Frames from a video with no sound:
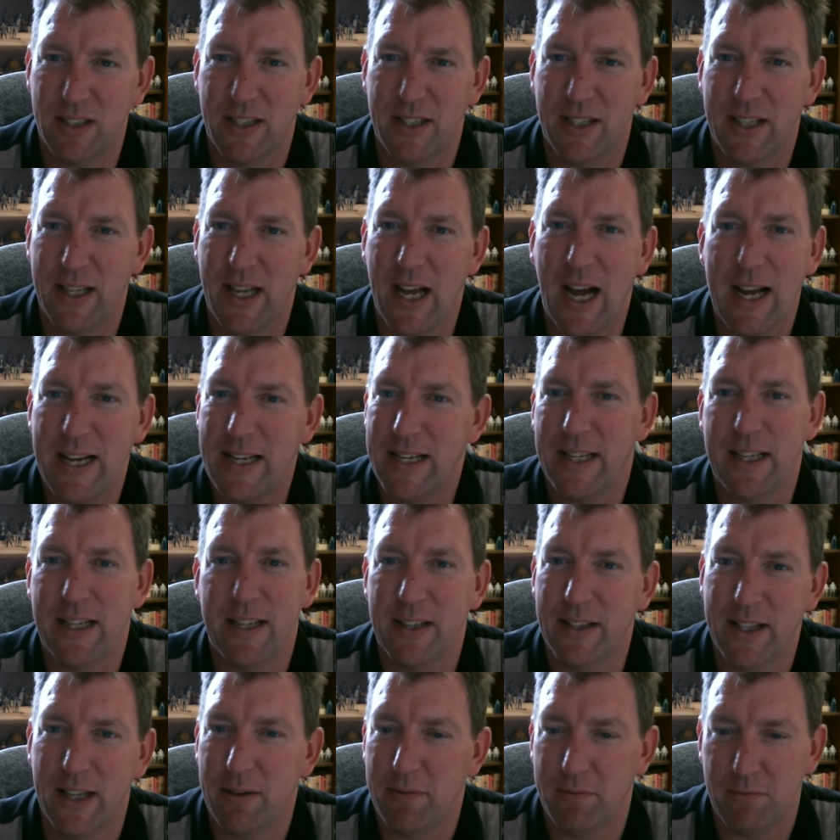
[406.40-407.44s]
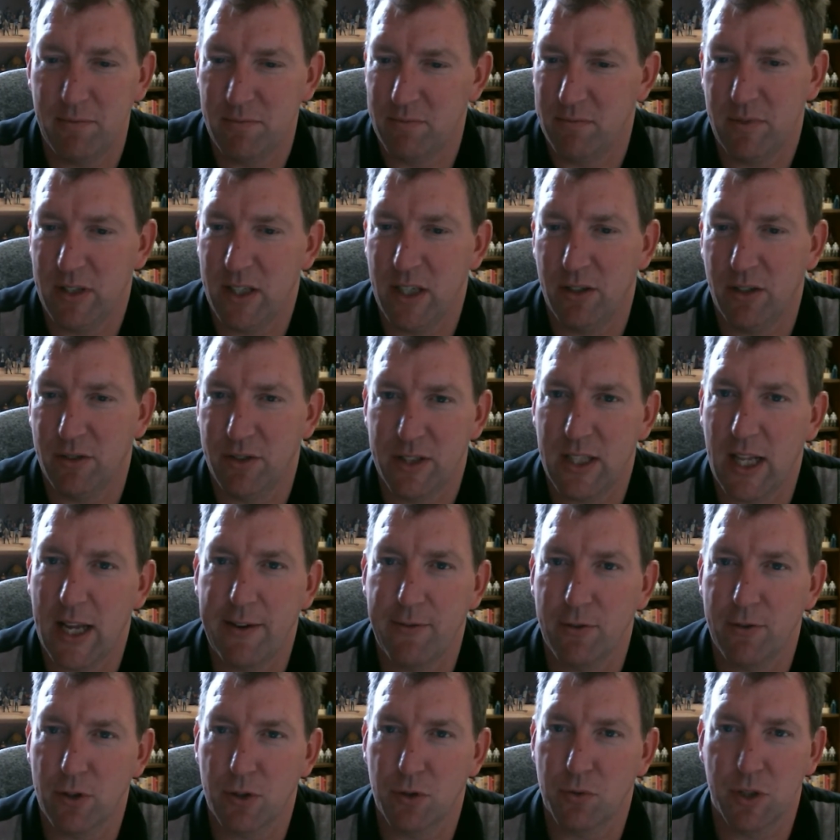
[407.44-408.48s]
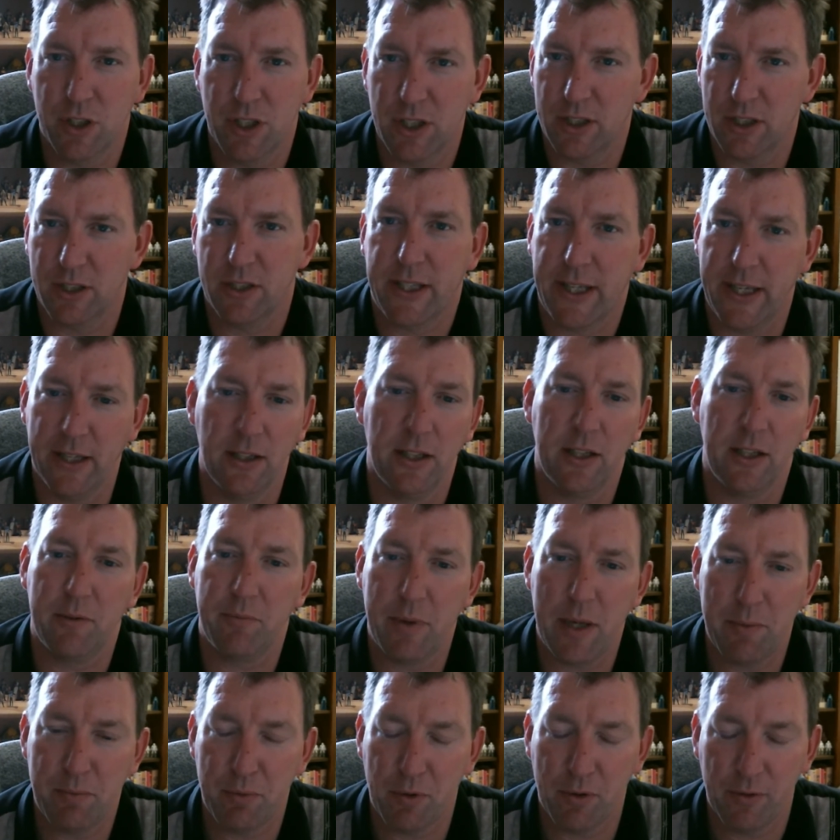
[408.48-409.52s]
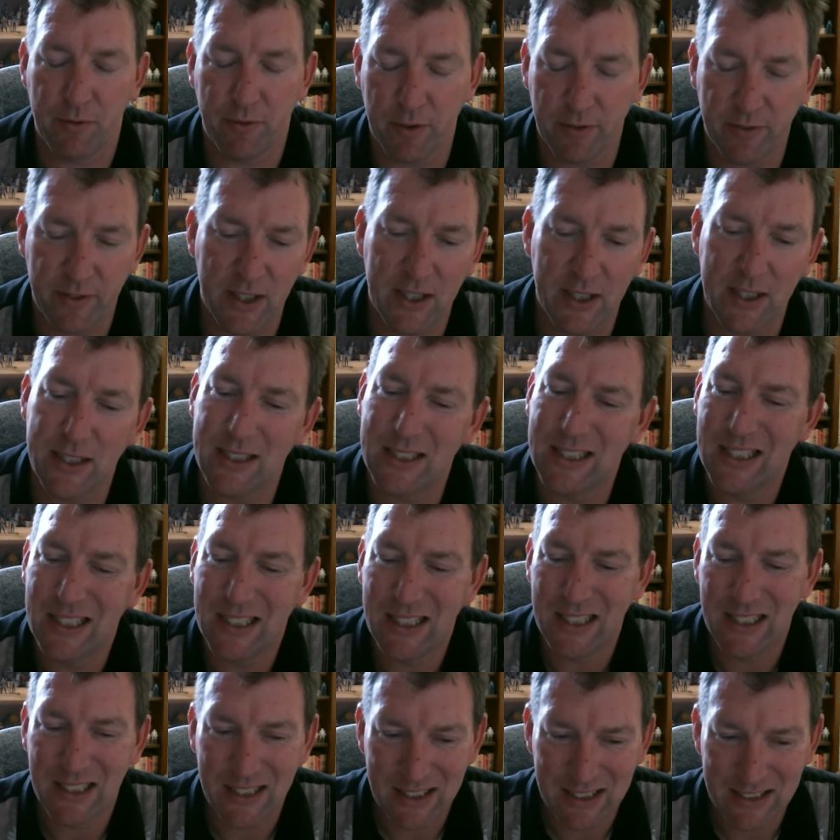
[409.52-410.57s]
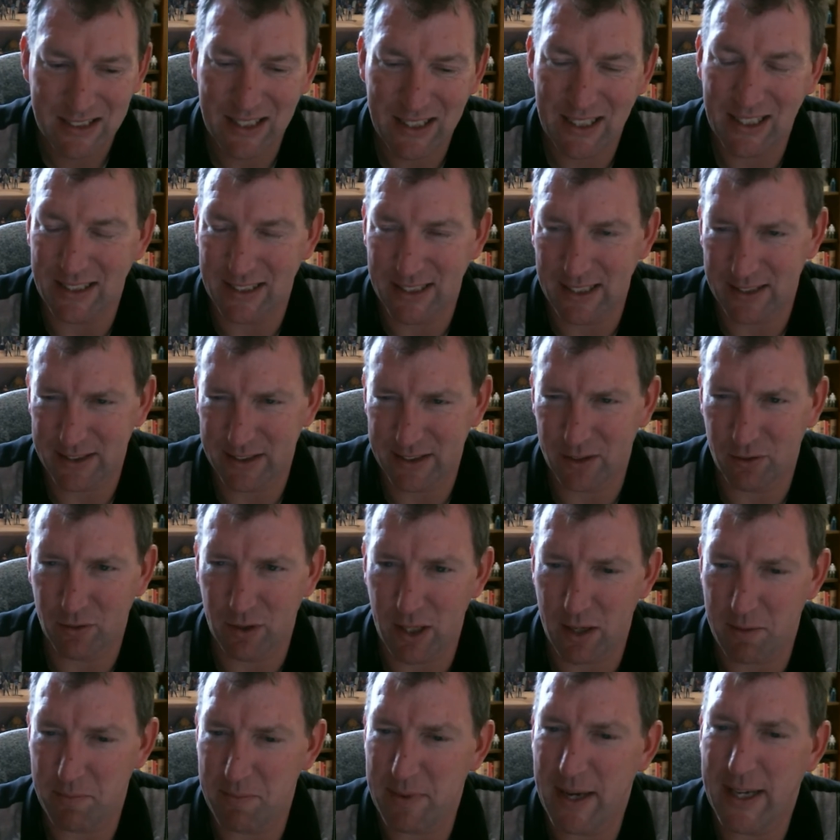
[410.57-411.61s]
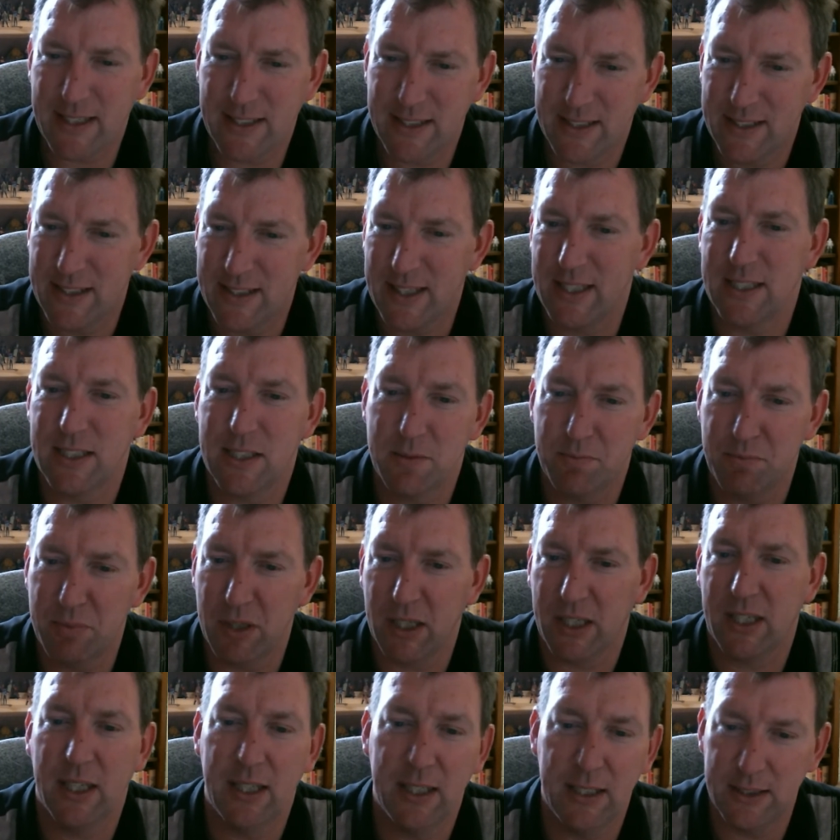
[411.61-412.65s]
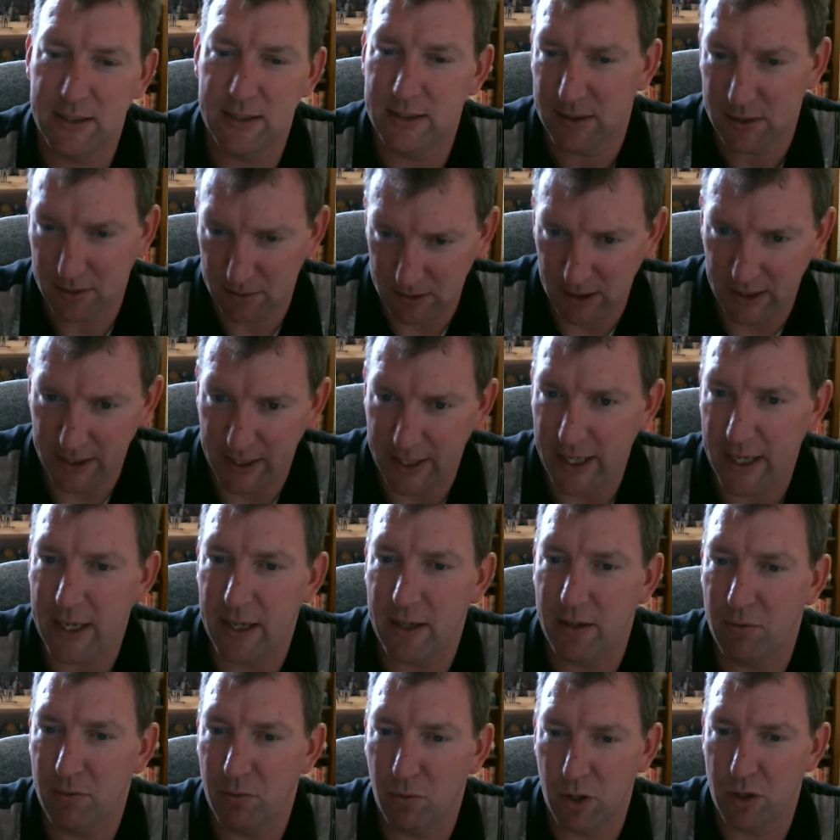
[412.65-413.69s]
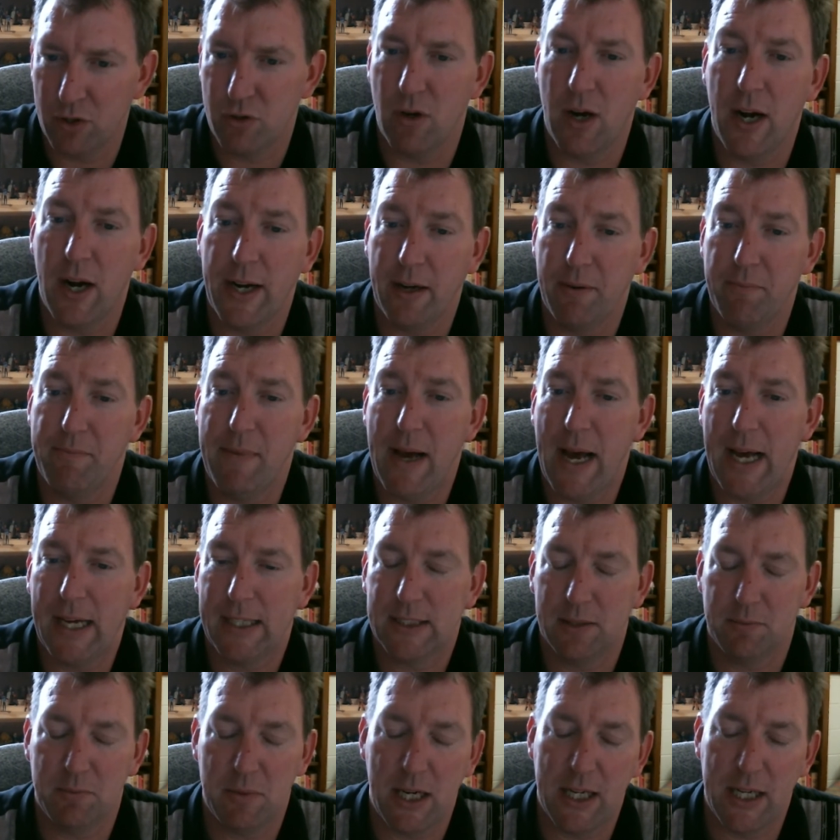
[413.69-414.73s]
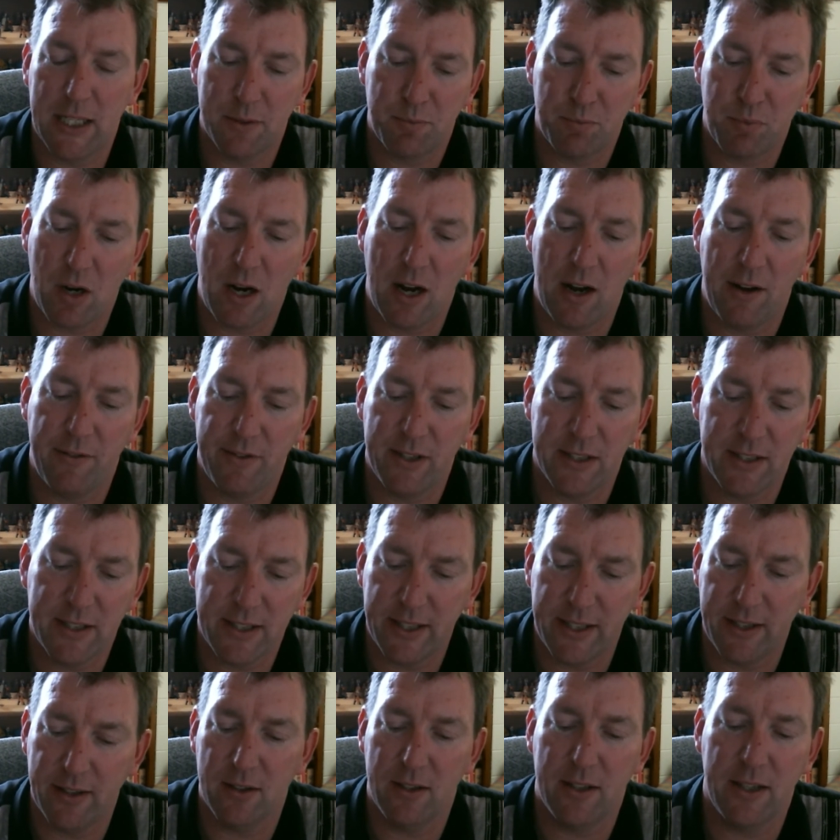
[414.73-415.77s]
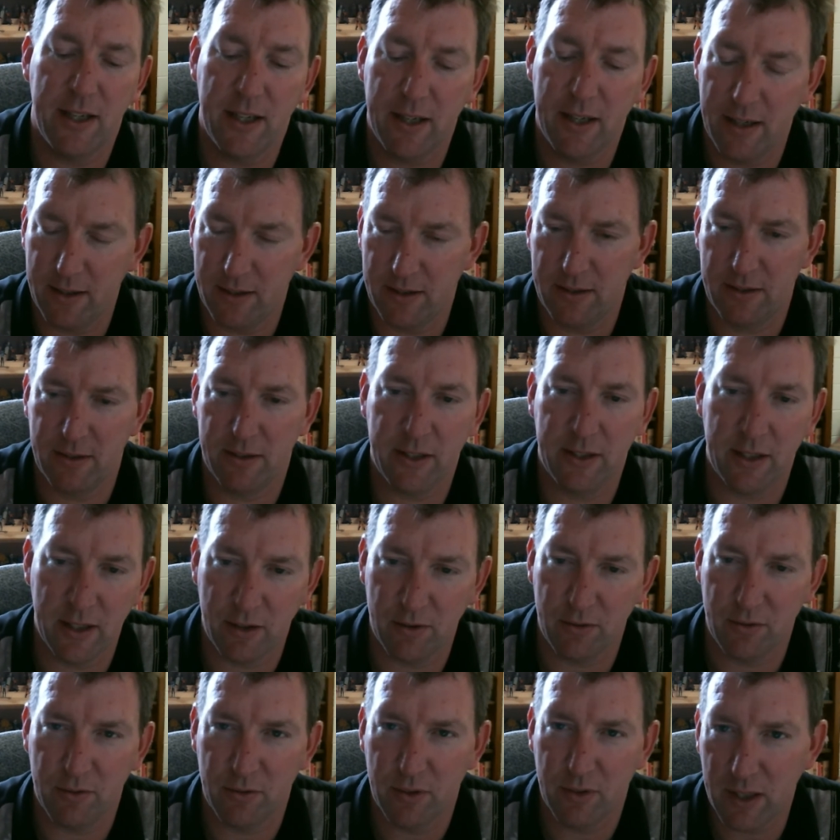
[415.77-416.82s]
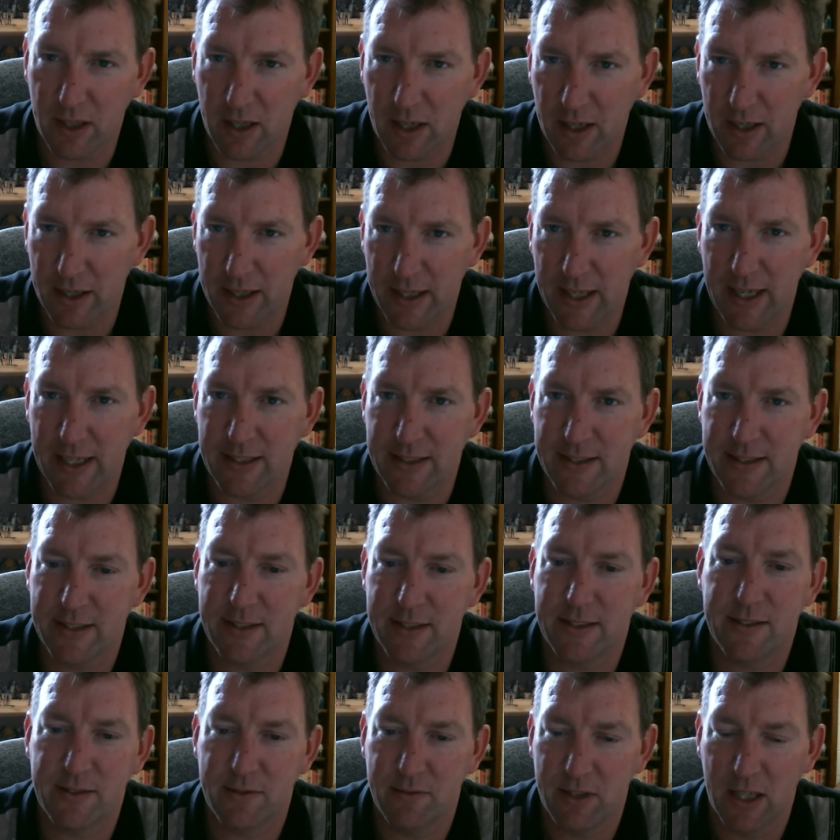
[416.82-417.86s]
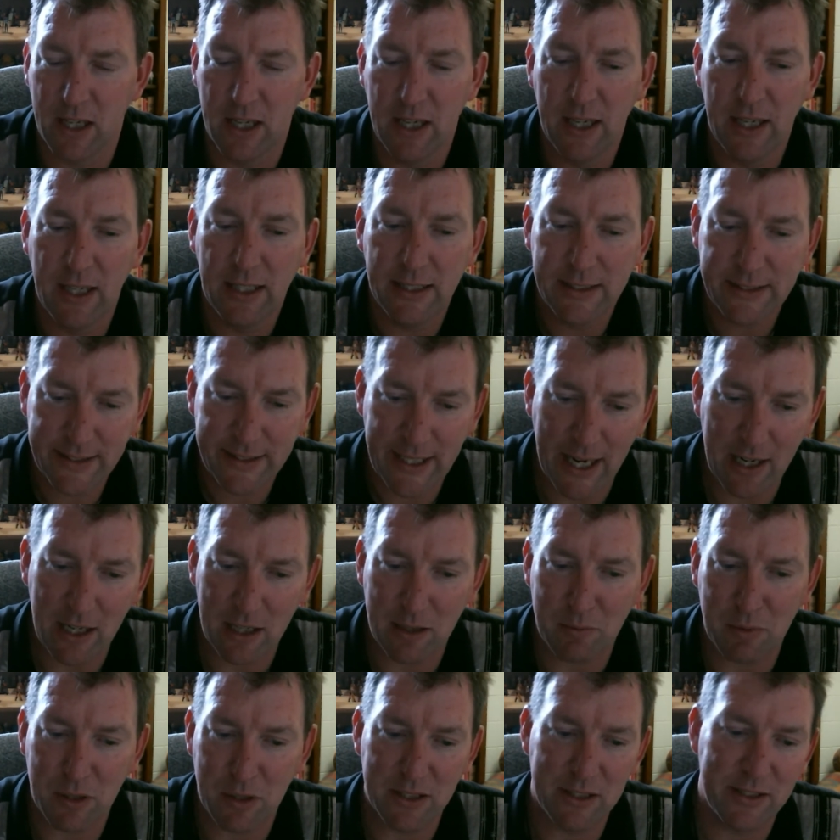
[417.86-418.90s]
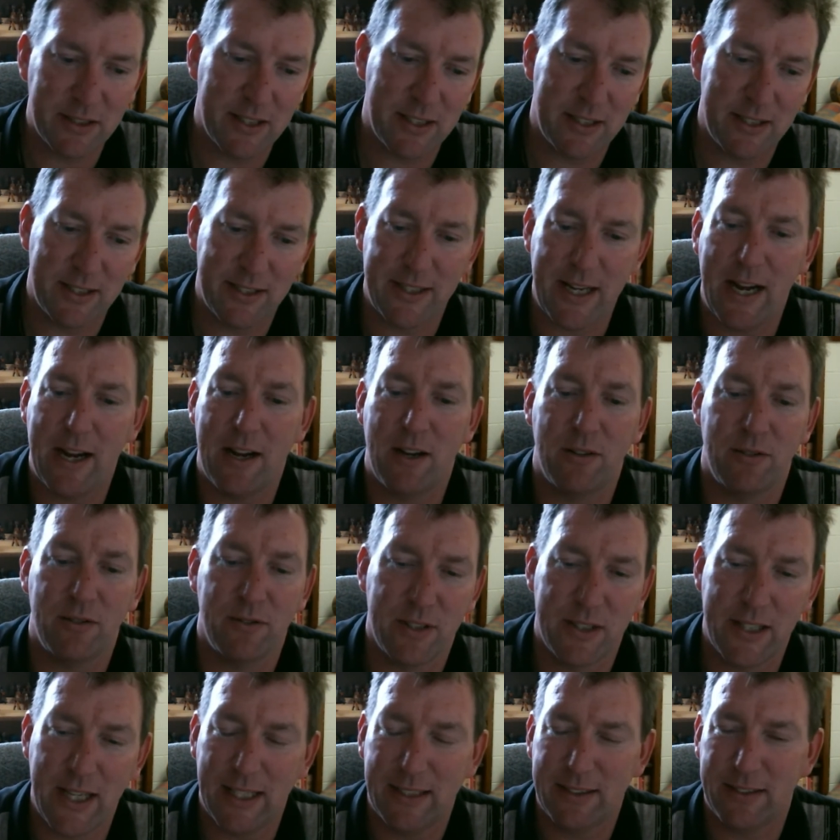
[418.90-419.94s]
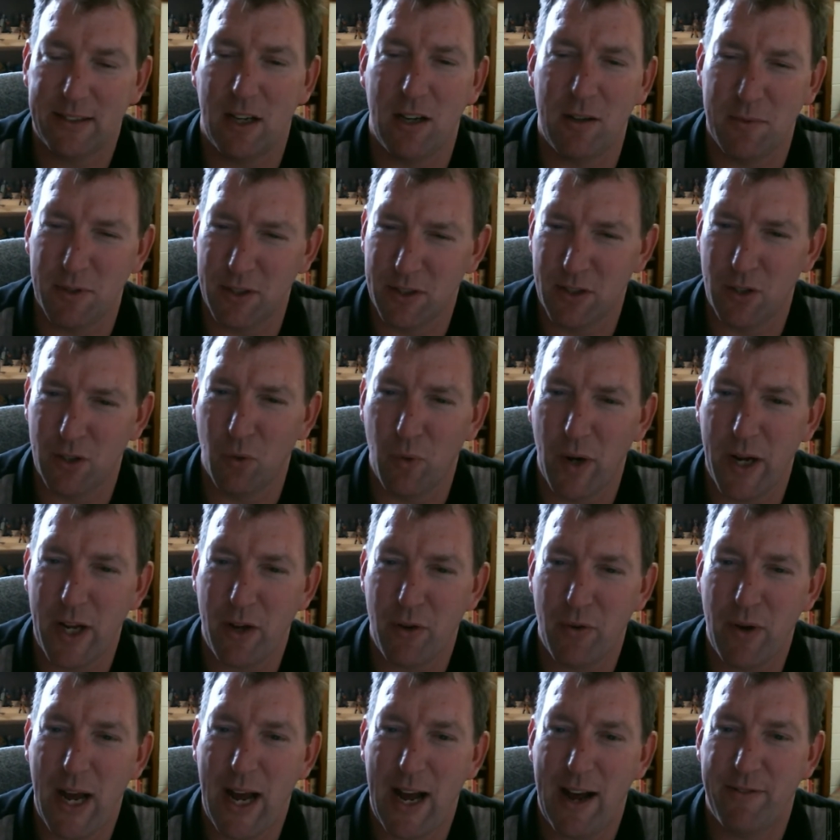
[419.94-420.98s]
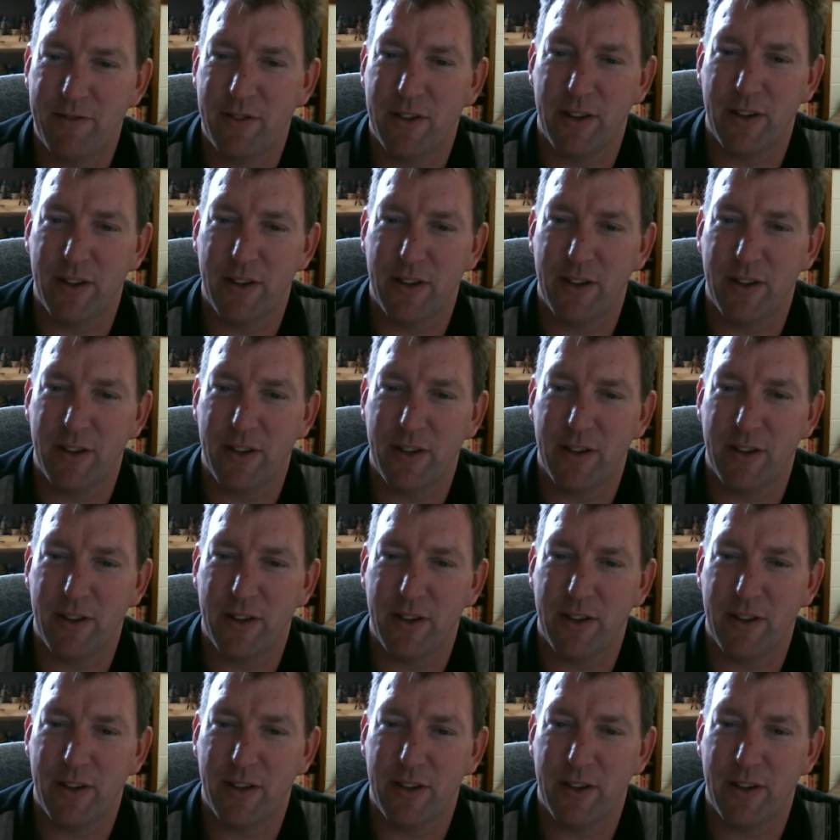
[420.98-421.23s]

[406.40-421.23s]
the idea that, slavers were just killing people for fun, that doesn't really make sense because, again, we're trying to maximize profits here. And as terrible as it sounds, that's almost the way you have to